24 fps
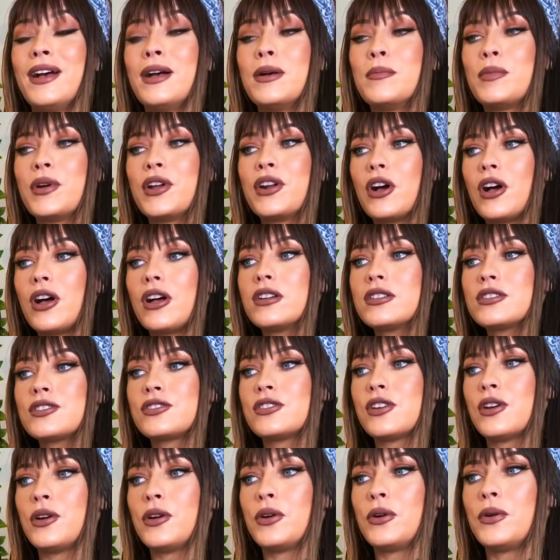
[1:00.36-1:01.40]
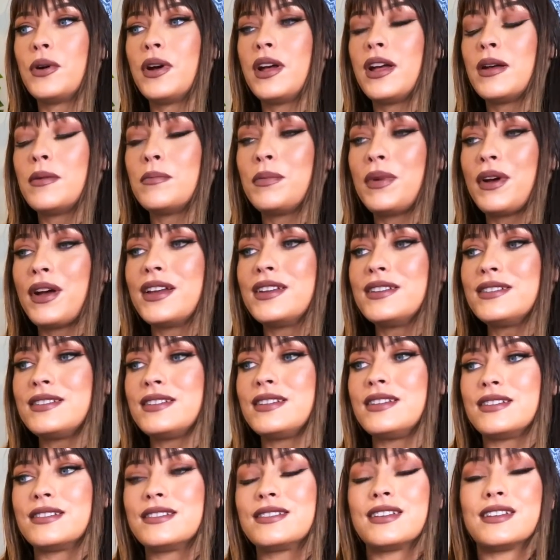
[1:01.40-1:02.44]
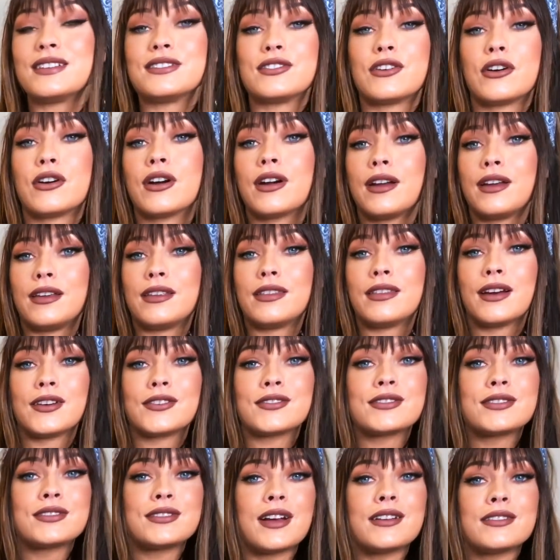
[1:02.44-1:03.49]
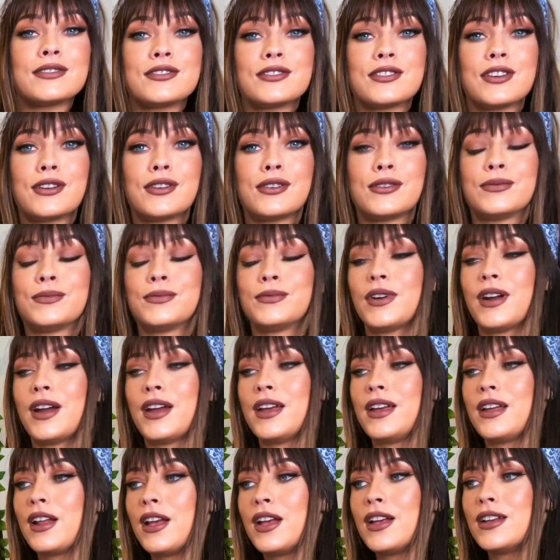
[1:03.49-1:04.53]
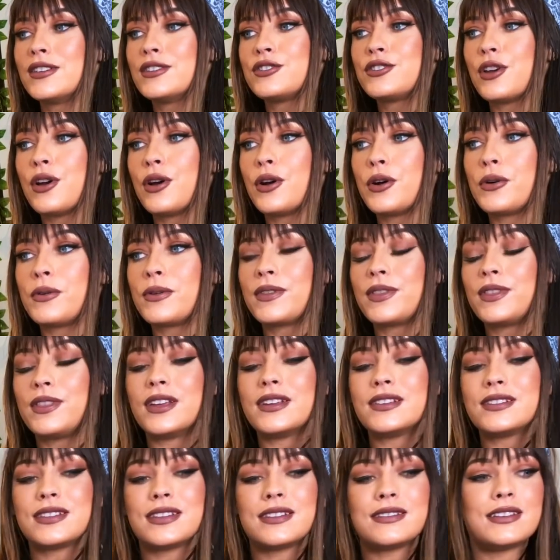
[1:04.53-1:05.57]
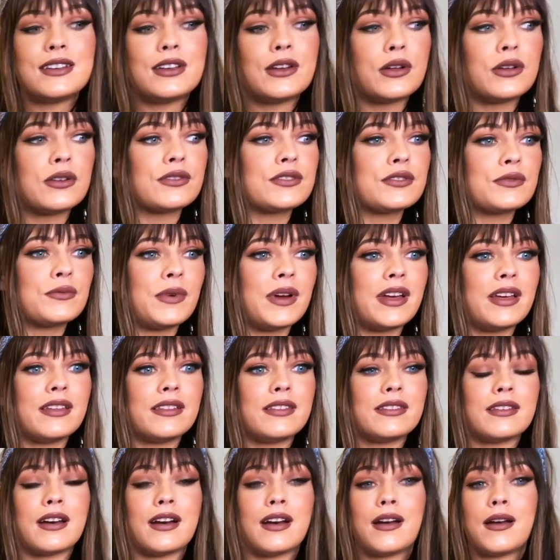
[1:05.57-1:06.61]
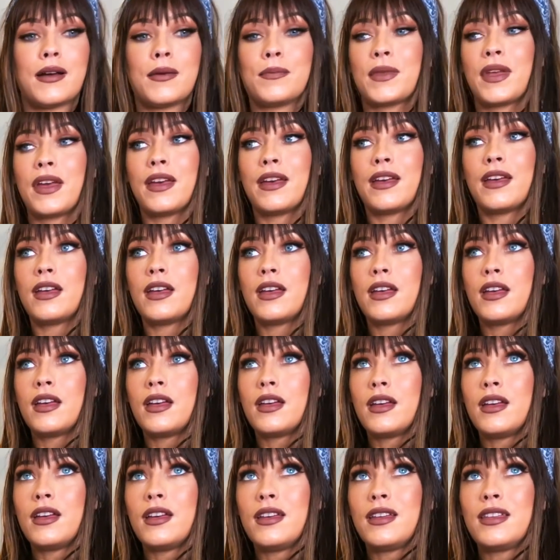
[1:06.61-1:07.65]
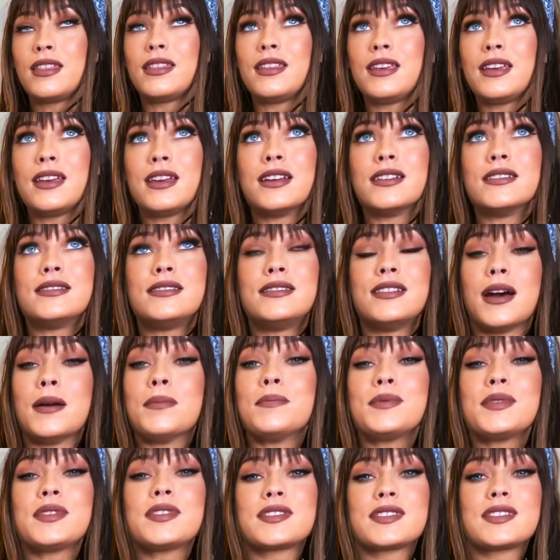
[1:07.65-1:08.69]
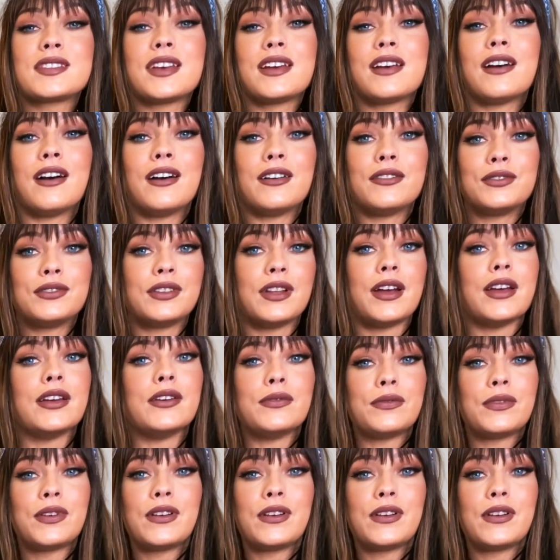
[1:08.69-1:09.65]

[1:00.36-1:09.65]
But also, Pisces is our eighth house sector, right? So this deals with um, the depths of life,